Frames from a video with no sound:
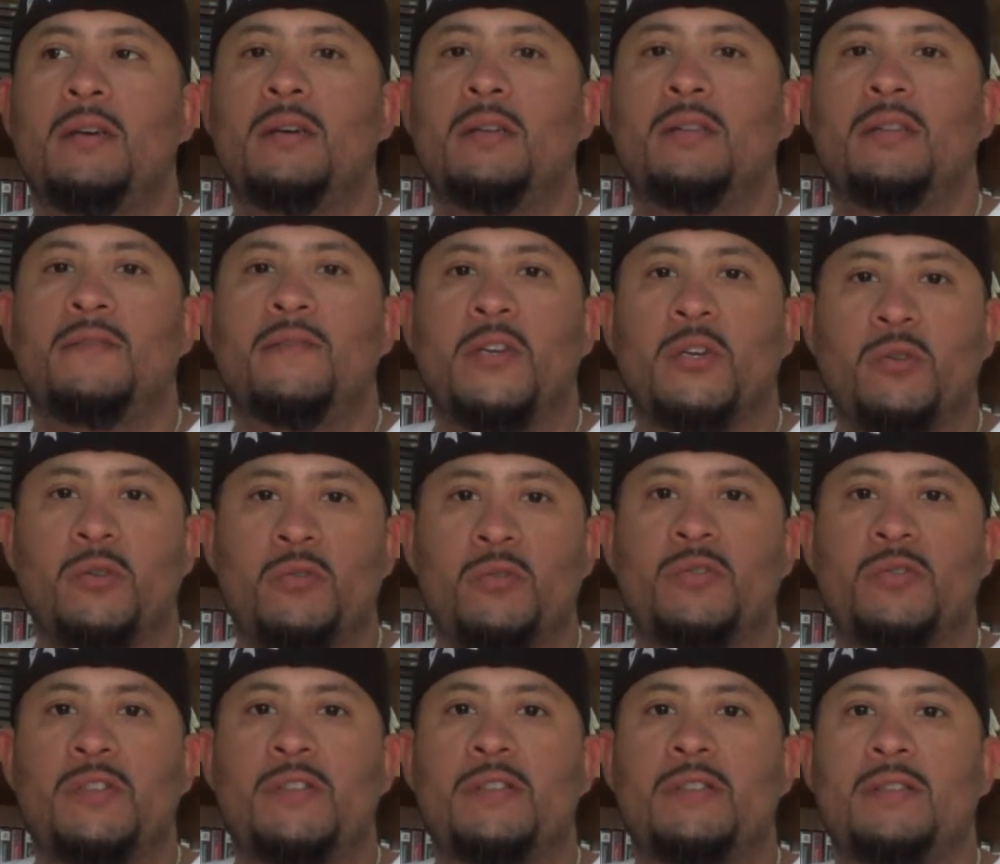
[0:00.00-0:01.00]

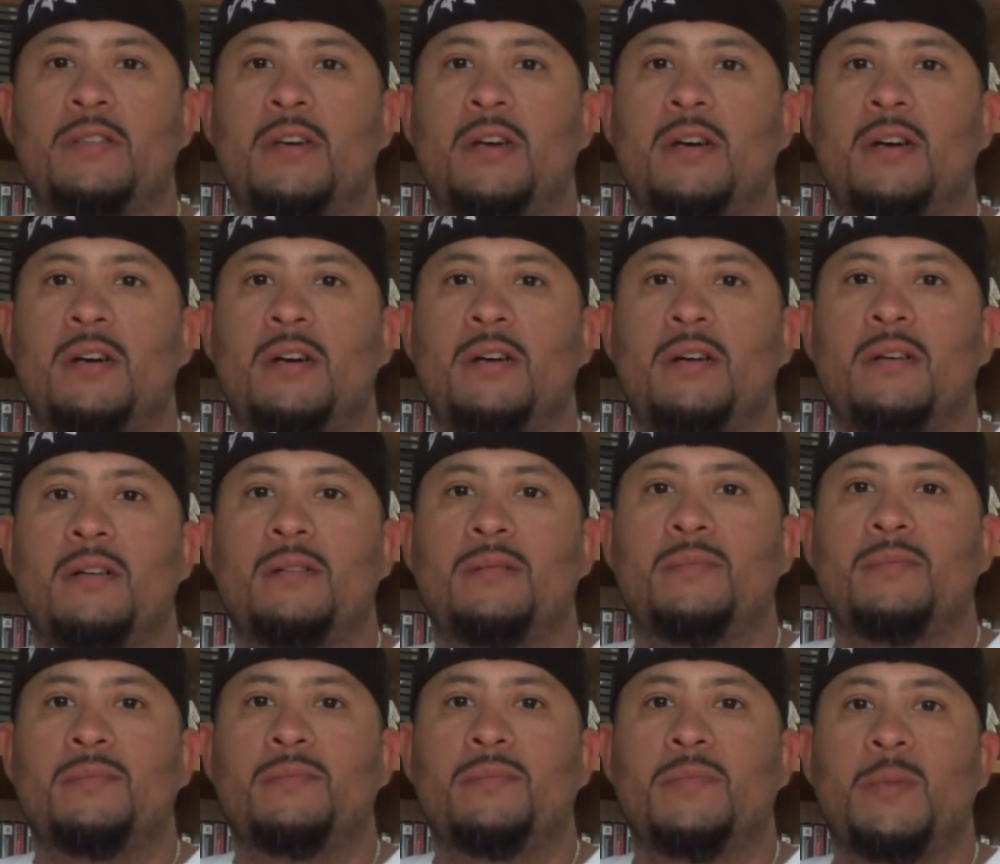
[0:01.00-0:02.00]
views, the
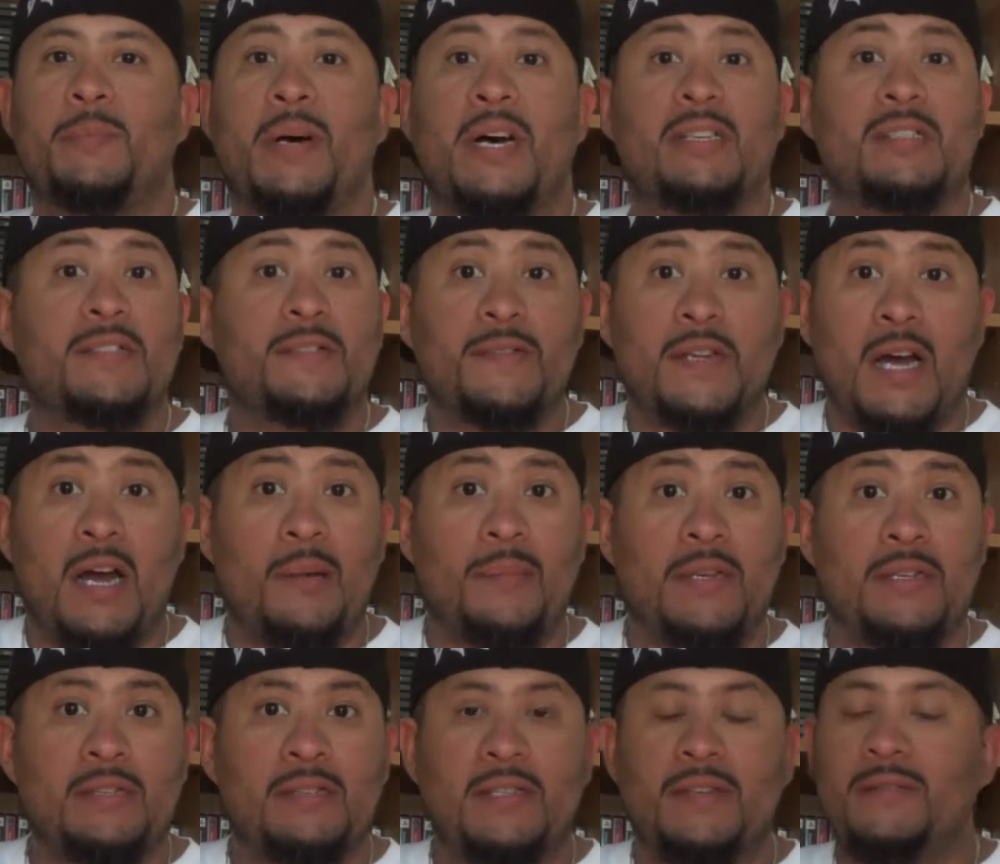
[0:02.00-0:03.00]
positive
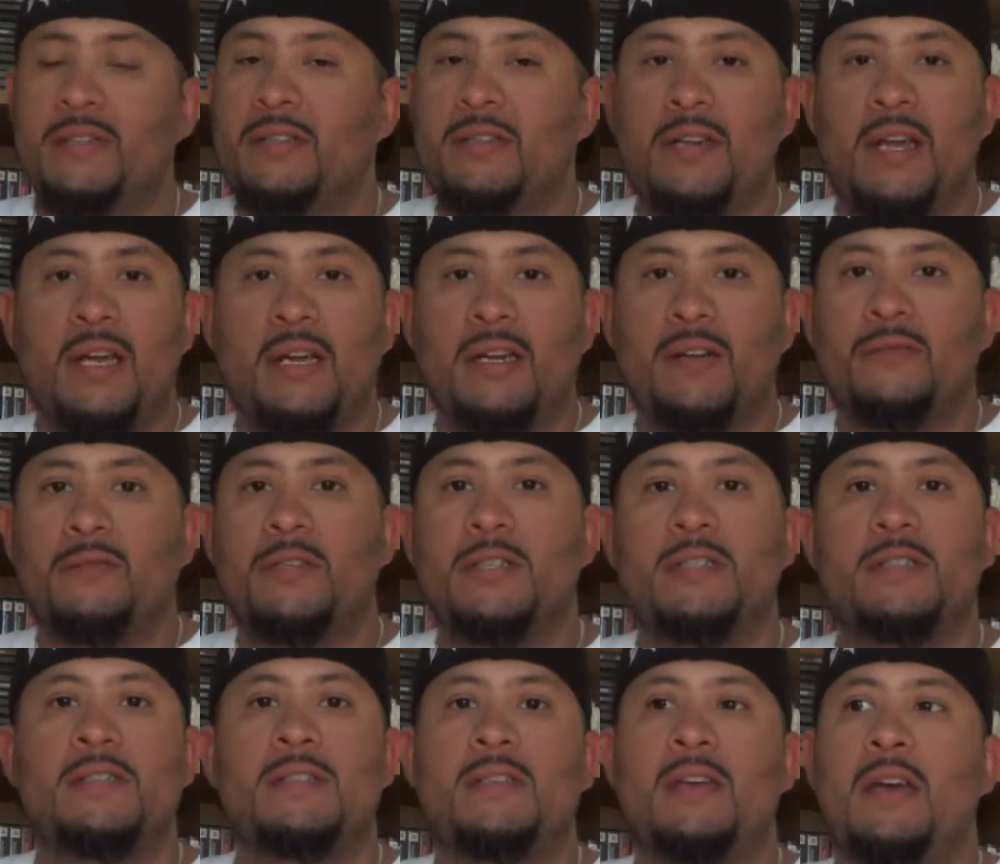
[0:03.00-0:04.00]
comments, even the negative
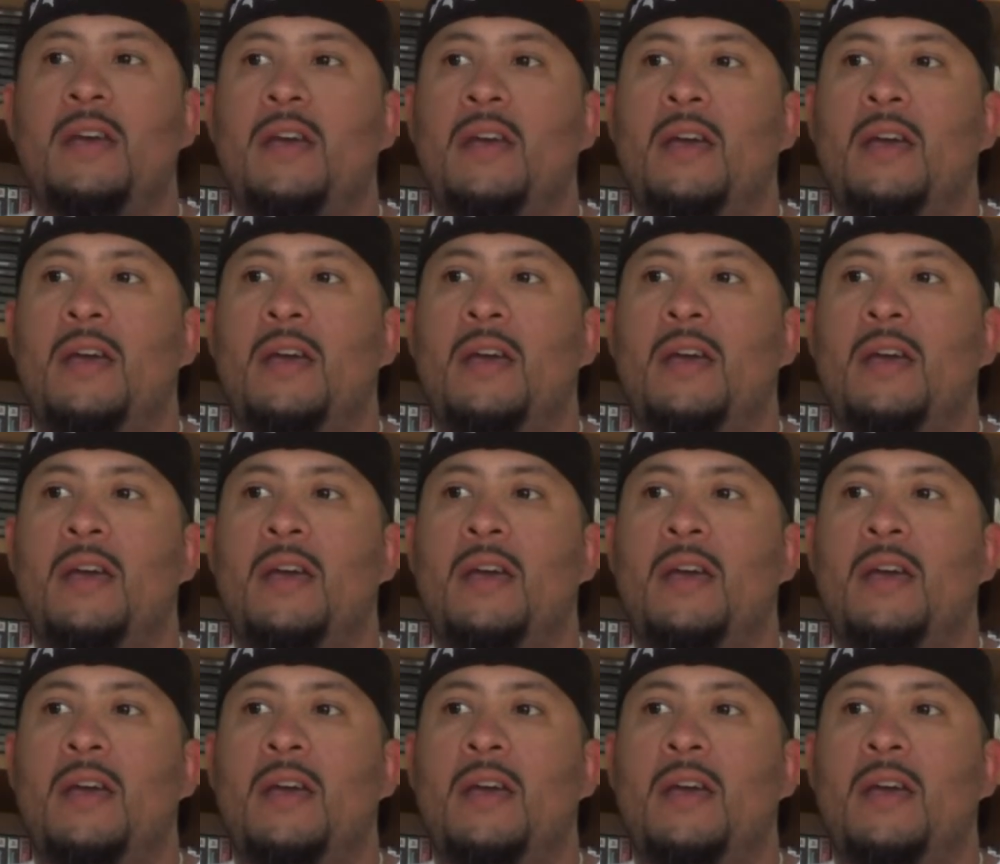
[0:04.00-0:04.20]
ones.